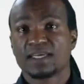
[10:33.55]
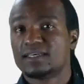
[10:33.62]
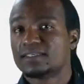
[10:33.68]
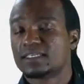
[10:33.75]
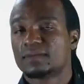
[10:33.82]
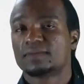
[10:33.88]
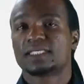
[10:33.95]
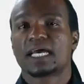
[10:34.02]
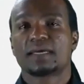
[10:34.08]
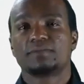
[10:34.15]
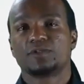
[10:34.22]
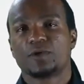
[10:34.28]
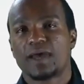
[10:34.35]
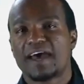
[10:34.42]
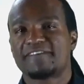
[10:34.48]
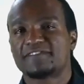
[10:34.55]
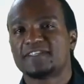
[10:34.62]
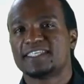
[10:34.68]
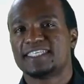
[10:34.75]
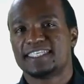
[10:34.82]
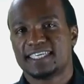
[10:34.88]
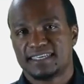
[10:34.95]
Sometimes you have to
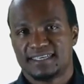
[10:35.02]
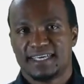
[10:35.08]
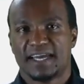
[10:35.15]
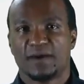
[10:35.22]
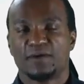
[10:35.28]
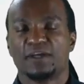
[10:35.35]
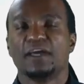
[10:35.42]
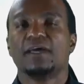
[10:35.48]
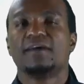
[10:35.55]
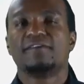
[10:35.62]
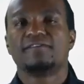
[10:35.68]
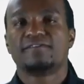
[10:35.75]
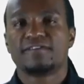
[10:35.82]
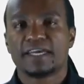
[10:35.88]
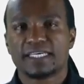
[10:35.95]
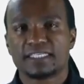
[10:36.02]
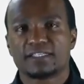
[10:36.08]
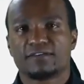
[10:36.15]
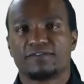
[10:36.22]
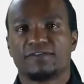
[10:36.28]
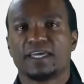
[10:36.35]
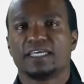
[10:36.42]
sit down face
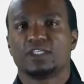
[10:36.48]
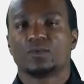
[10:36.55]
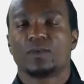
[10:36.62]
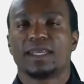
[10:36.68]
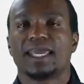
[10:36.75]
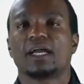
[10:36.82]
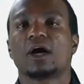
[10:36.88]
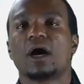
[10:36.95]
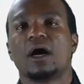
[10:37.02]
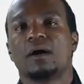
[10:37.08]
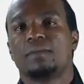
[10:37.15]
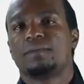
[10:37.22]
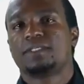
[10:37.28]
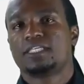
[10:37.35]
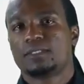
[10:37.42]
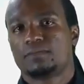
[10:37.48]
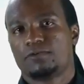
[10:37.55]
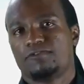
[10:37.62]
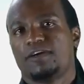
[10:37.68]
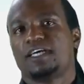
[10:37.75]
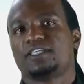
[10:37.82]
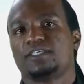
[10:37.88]
to face with a competent
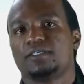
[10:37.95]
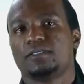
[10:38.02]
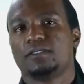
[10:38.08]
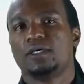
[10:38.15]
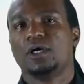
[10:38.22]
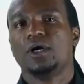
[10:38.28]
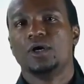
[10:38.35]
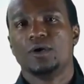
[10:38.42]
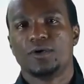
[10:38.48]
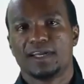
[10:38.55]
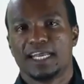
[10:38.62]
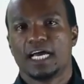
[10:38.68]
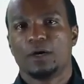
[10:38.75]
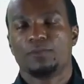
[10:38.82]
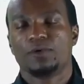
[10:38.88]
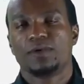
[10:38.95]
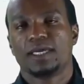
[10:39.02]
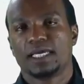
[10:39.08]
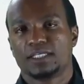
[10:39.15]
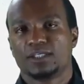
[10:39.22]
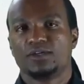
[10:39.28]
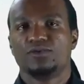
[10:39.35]
professional who can help you
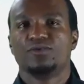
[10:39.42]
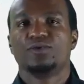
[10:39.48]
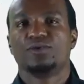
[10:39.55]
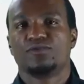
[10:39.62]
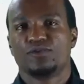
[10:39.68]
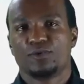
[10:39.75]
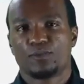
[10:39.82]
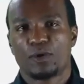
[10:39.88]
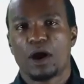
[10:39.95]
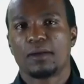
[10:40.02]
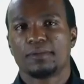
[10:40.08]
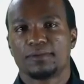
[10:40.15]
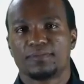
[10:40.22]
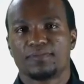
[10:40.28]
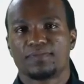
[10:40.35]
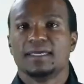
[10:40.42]
get to the root of your problem.